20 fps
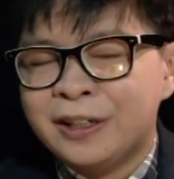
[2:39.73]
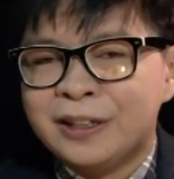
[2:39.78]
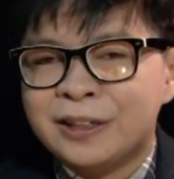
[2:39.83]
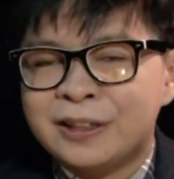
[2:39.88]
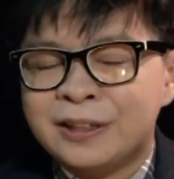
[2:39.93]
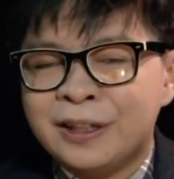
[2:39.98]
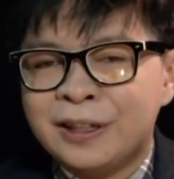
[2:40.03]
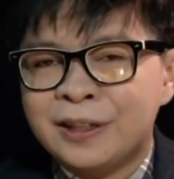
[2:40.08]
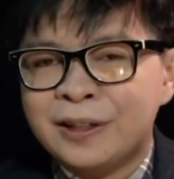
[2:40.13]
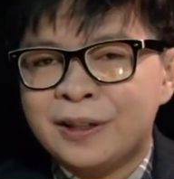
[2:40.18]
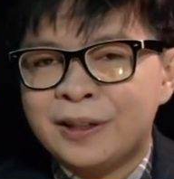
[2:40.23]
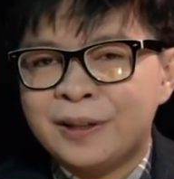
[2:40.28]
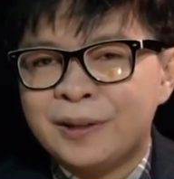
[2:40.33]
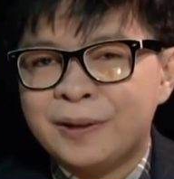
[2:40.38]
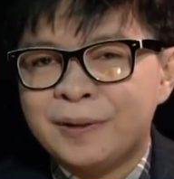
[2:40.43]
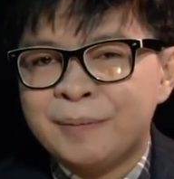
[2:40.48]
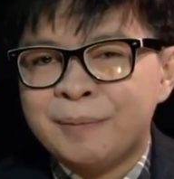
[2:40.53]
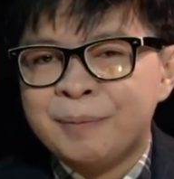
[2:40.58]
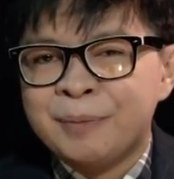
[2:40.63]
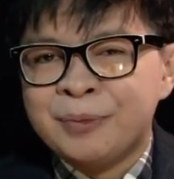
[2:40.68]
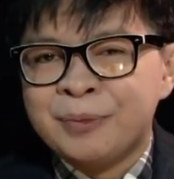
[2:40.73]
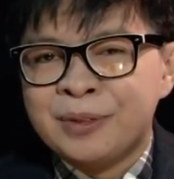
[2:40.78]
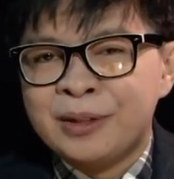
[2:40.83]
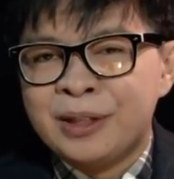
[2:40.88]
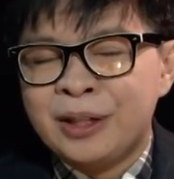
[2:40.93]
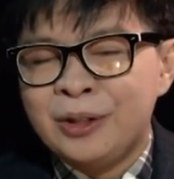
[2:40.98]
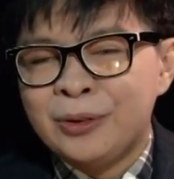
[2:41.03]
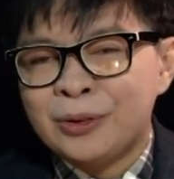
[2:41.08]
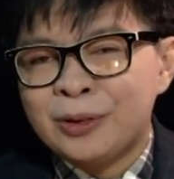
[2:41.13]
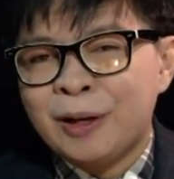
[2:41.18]
is that
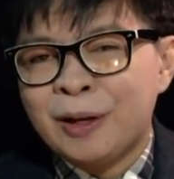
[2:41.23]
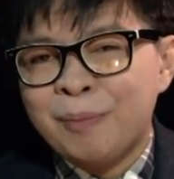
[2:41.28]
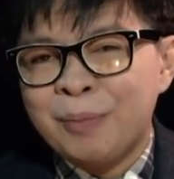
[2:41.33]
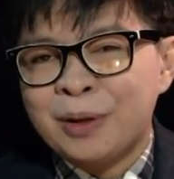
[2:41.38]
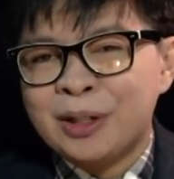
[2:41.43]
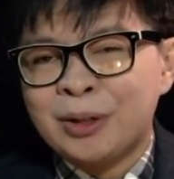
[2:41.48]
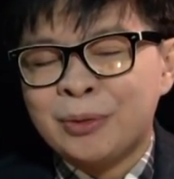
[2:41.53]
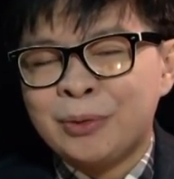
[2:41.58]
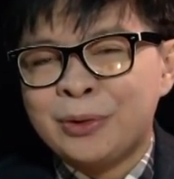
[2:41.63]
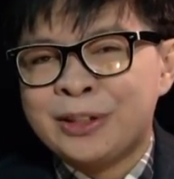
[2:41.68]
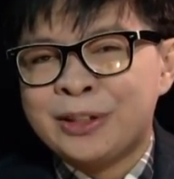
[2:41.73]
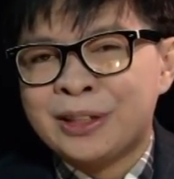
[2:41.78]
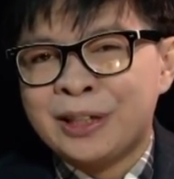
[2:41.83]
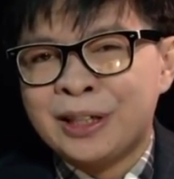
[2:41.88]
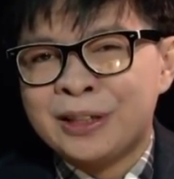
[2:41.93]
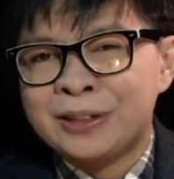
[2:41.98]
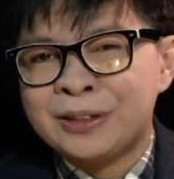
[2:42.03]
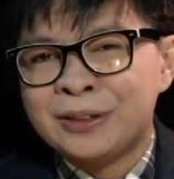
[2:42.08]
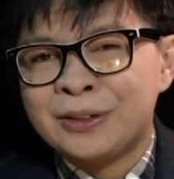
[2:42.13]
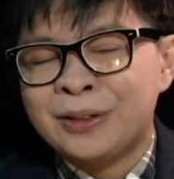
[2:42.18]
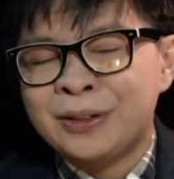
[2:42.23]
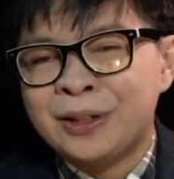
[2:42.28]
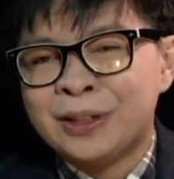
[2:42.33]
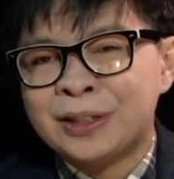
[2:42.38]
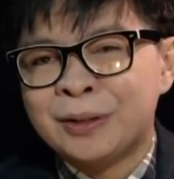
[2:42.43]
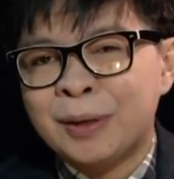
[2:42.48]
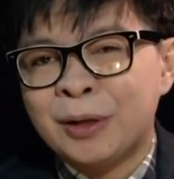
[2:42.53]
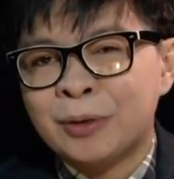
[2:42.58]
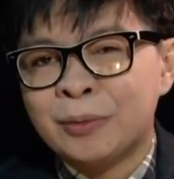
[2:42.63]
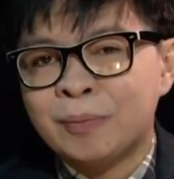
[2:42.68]
the new topic that we'll discuss today
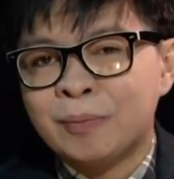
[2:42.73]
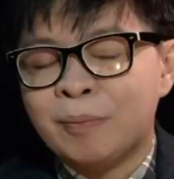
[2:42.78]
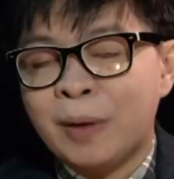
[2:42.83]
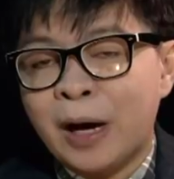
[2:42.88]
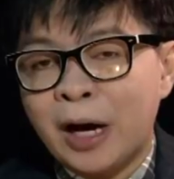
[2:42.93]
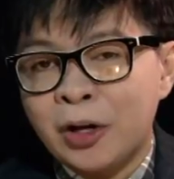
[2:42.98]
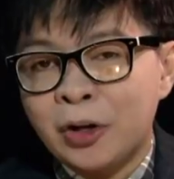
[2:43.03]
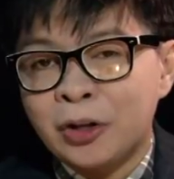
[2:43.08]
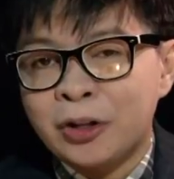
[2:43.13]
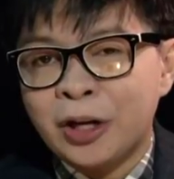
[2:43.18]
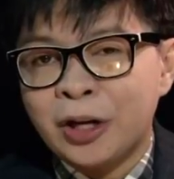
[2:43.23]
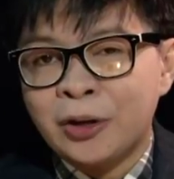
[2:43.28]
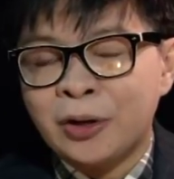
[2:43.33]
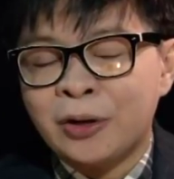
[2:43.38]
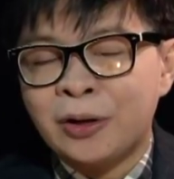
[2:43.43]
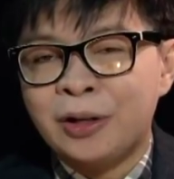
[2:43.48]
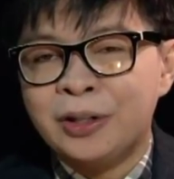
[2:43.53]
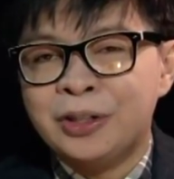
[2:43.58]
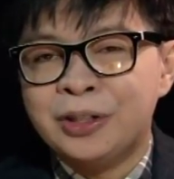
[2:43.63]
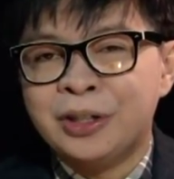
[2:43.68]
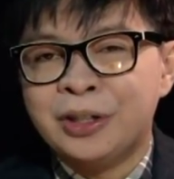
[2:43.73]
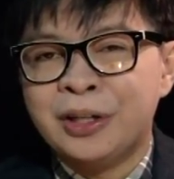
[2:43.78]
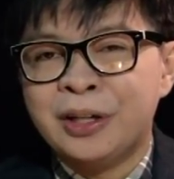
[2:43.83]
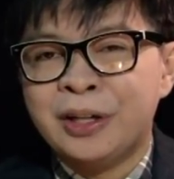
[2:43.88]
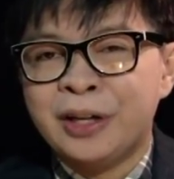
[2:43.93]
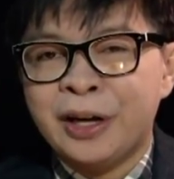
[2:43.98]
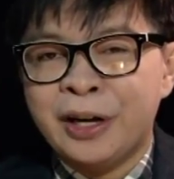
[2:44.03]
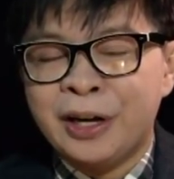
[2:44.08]
is about biotechnology.